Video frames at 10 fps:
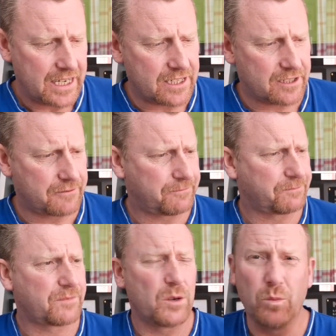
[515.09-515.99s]
is
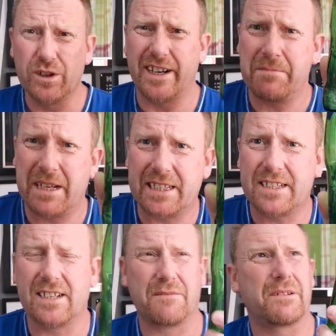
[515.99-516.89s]
would I pick
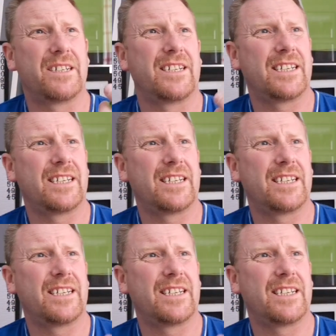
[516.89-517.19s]
this up?